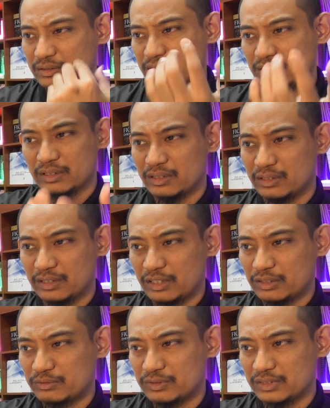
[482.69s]

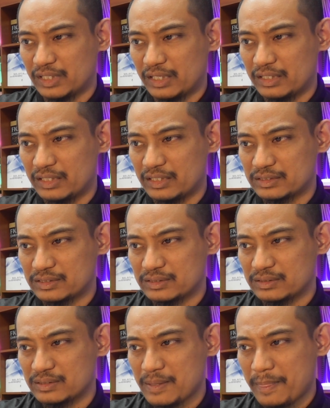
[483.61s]
I couldn't care
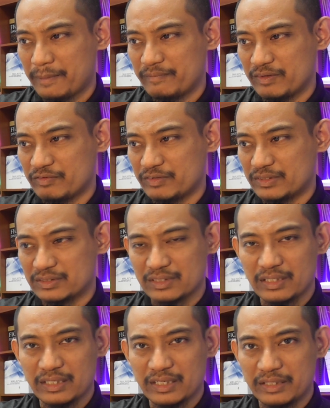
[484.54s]
less if it's
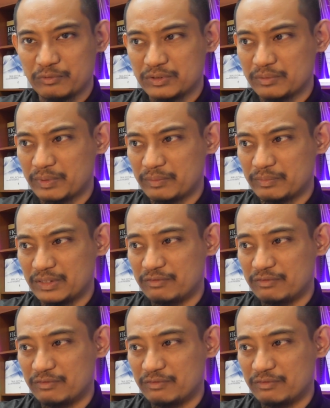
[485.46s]
aligned with the Bible.